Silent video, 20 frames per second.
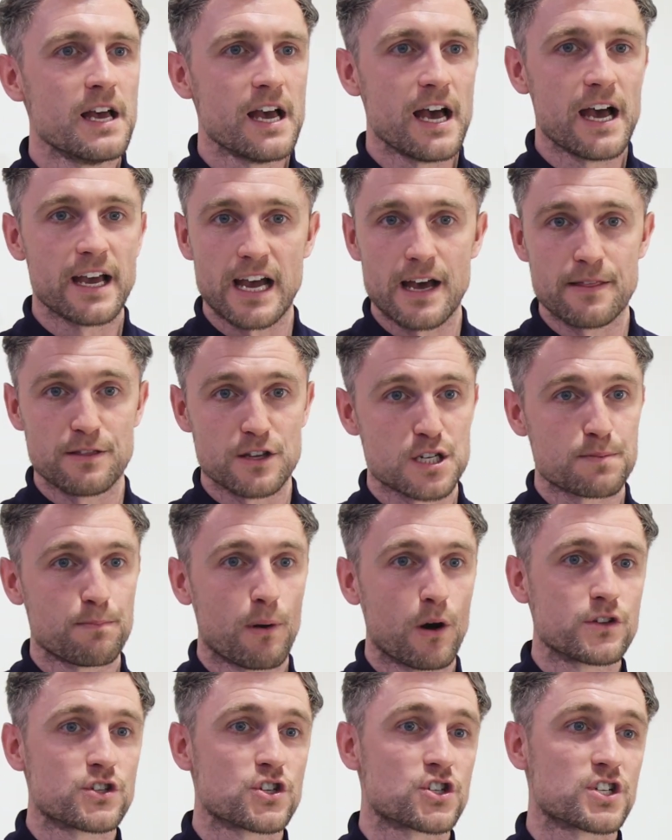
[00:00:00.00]
Again, the
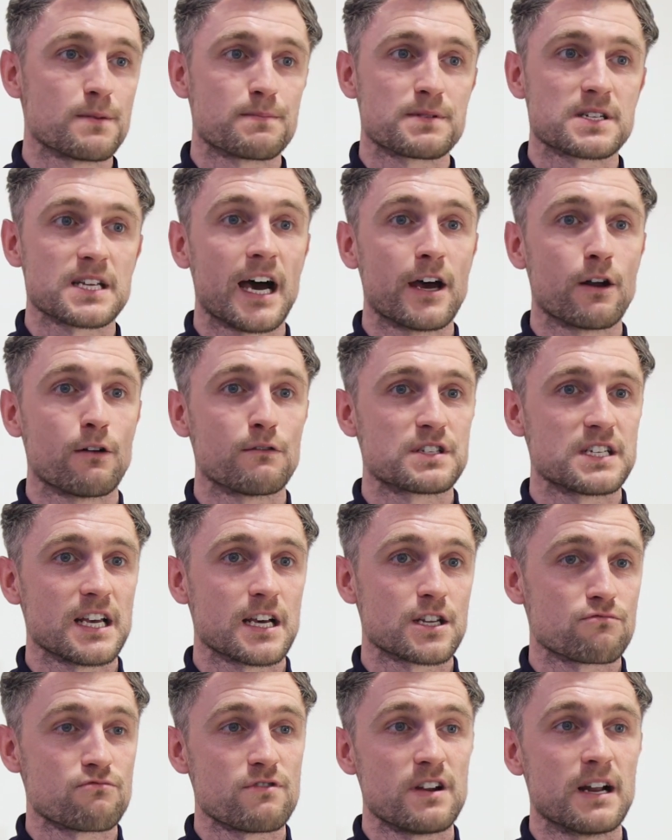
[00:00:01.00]
sponsorship side obviously
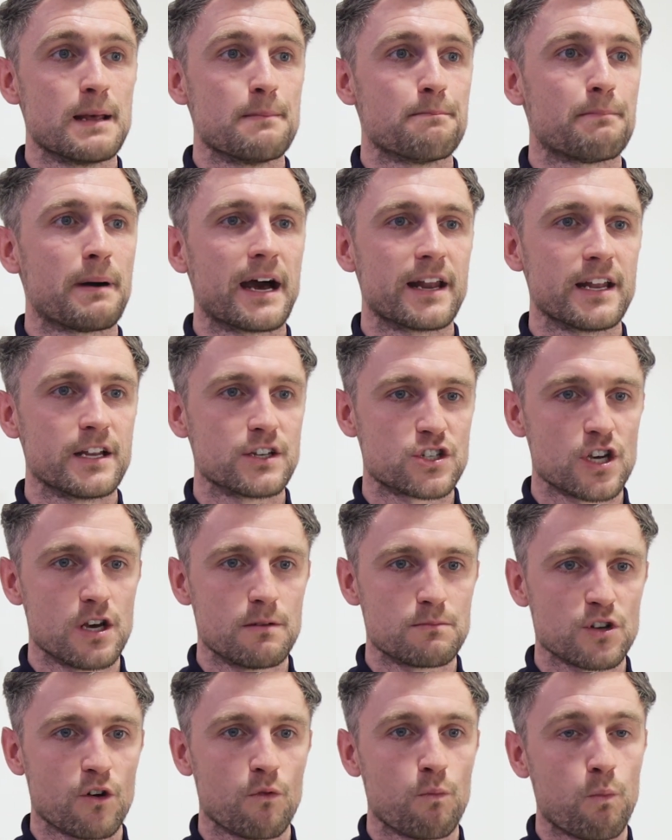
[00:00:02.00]
has a real impact in
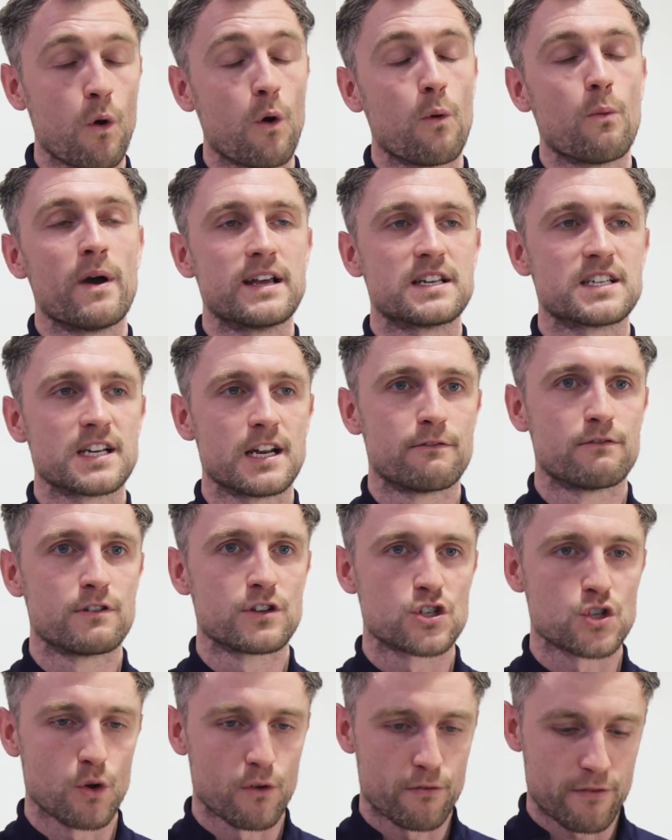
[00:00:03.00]
terms of what we're delivering.
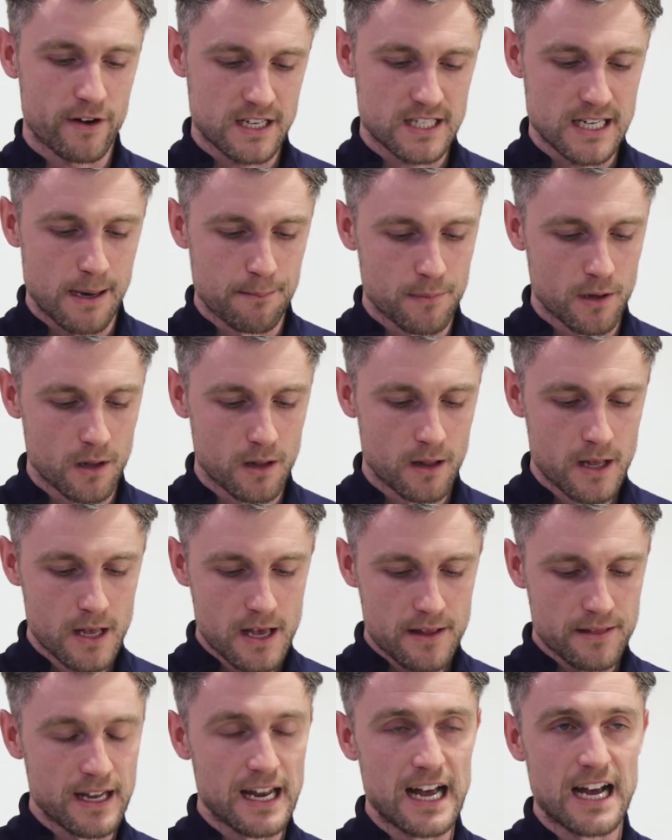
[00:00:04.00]
So for example,
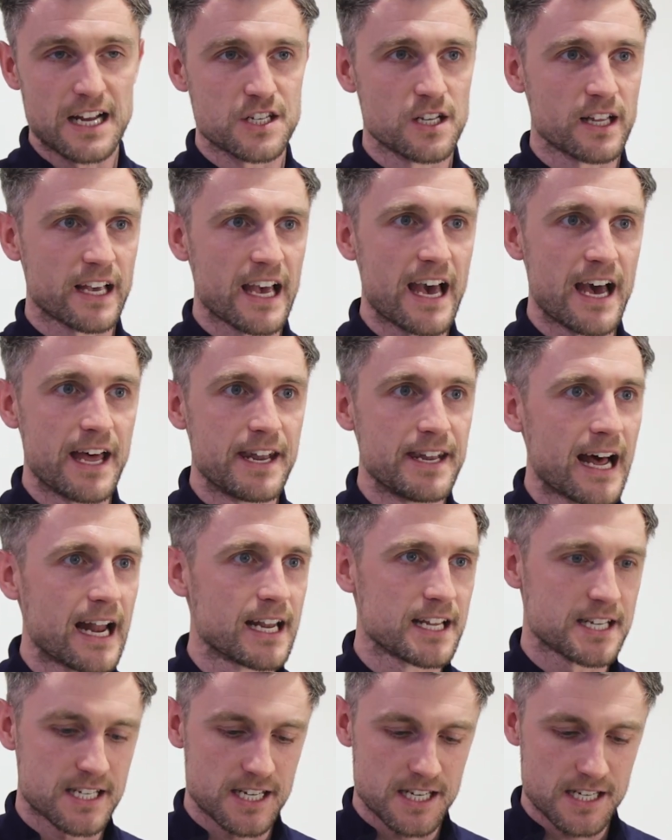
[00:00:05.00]
the lads will get
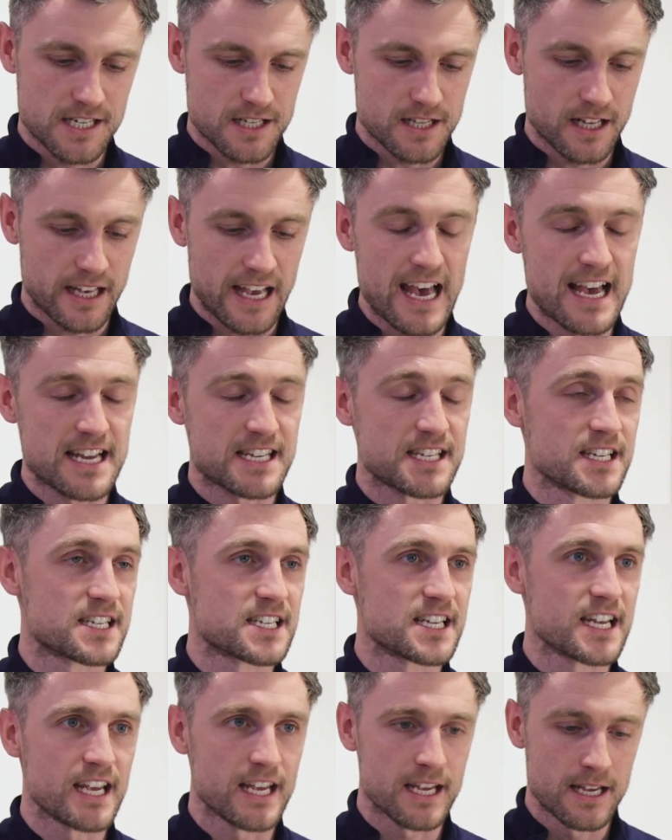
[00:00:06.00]
analysis, they'll get
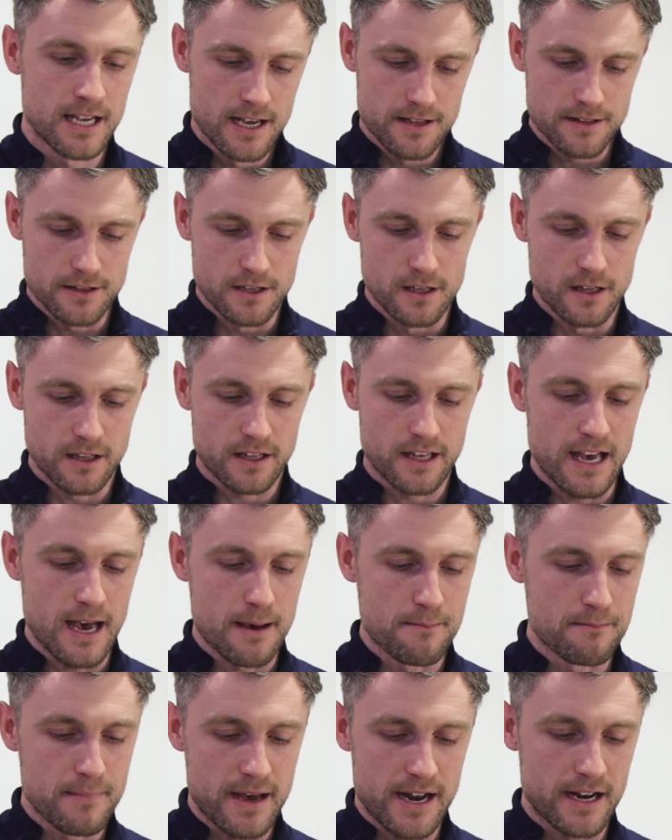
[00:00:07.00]
S&C, they'll
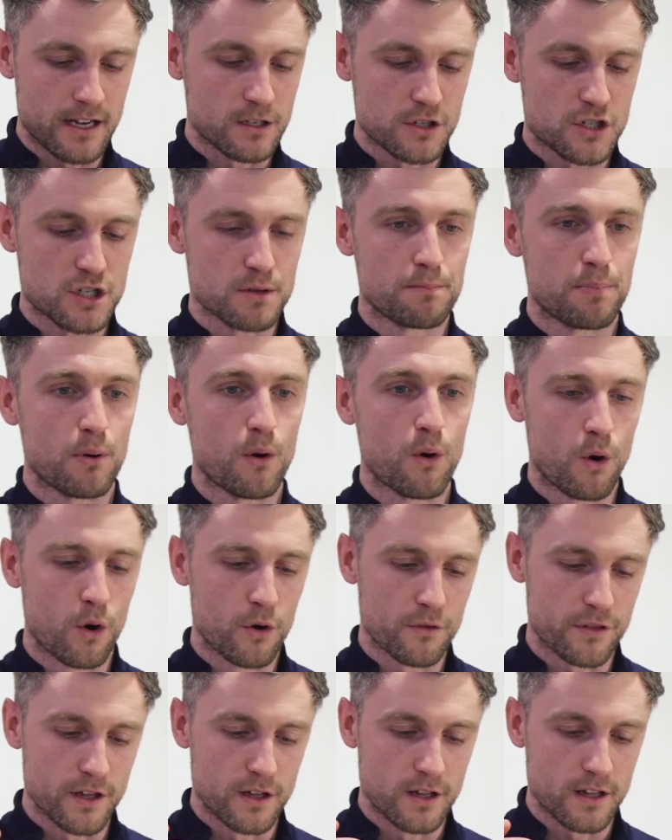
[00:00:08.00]
get medical
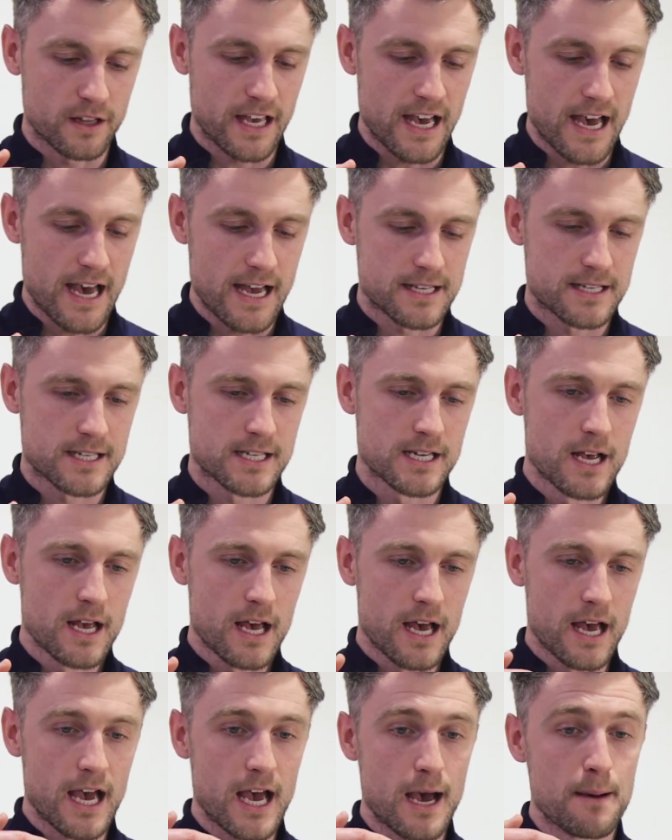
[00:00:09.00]
support, they'll get
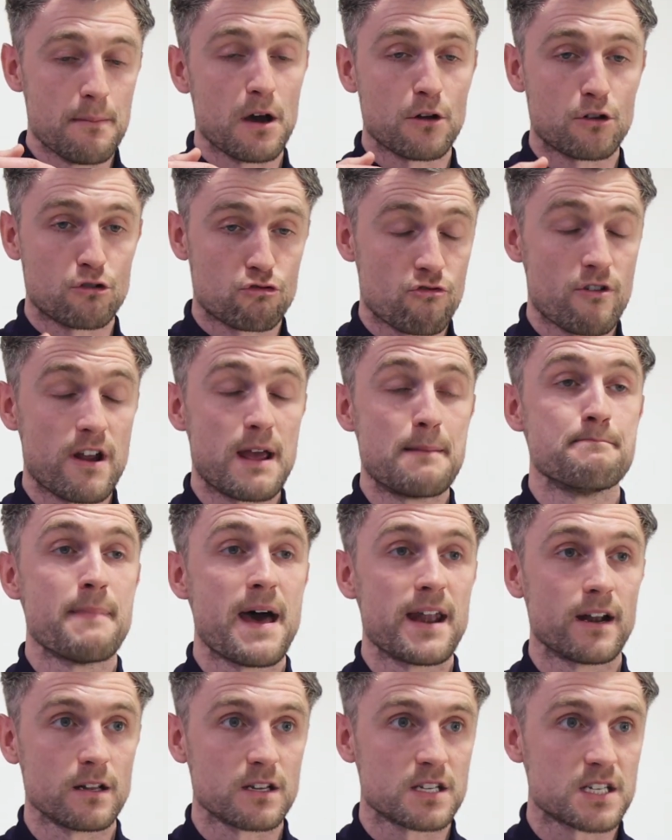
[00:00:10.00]
a great
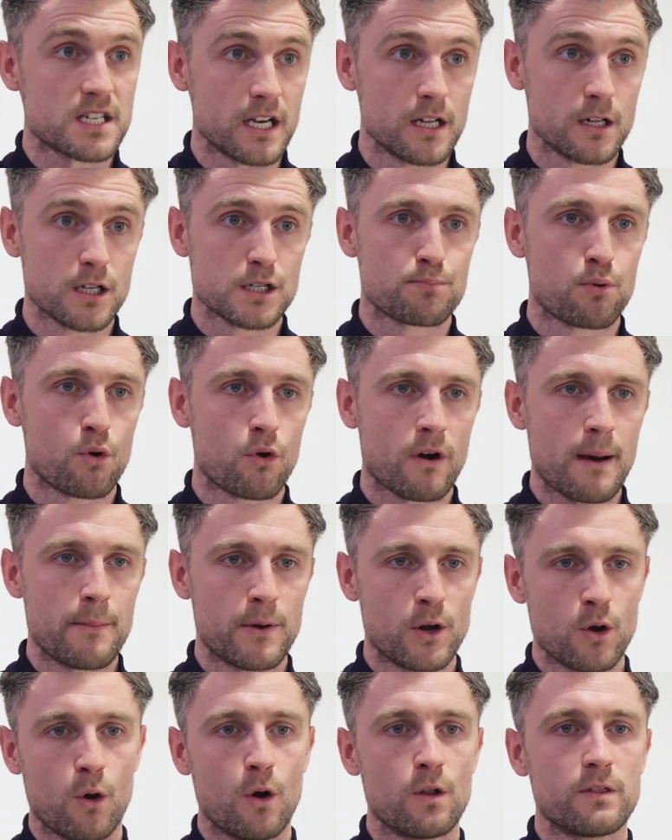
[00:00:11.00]
mental skills program,
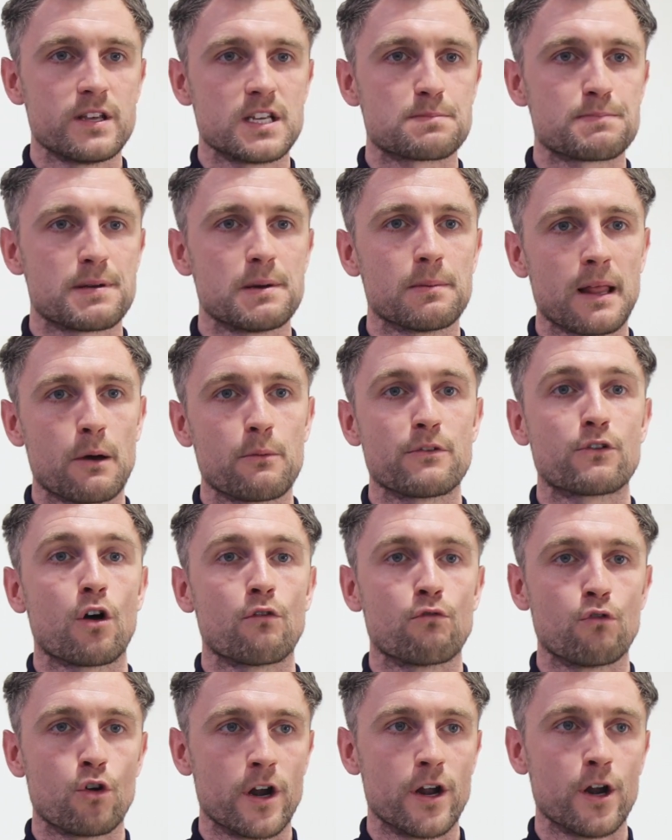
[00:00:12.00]
and all these people that we've got
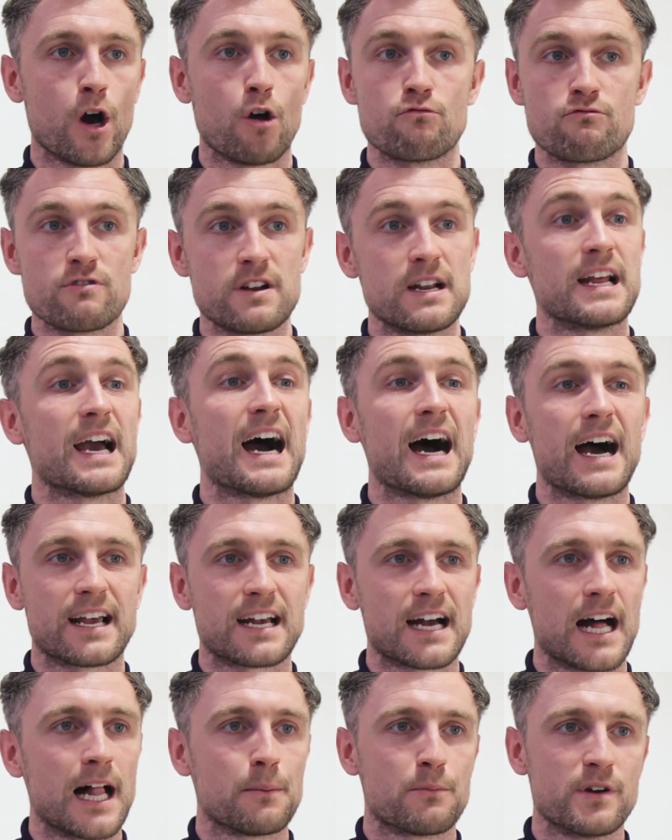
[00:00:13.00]
running are really high
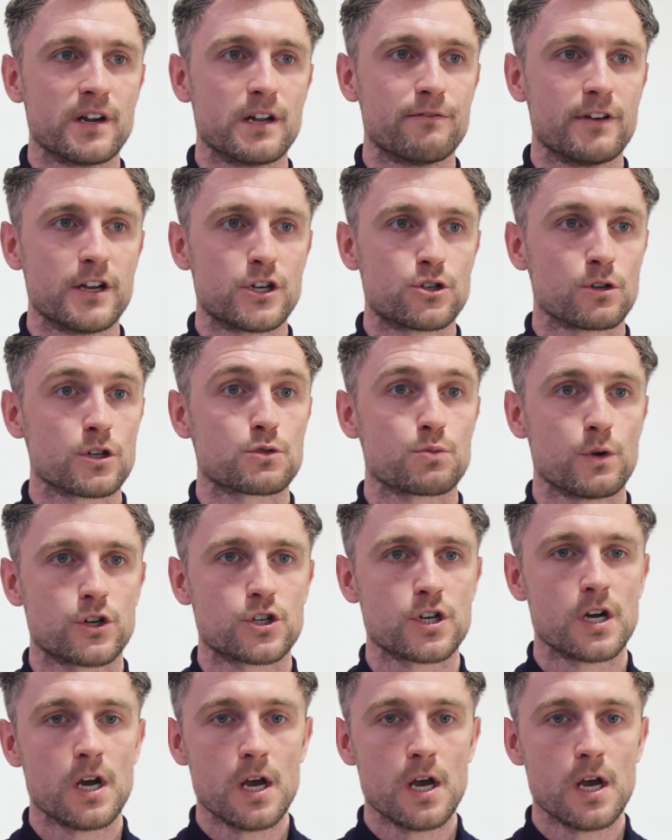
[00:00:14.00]
caliber individuals which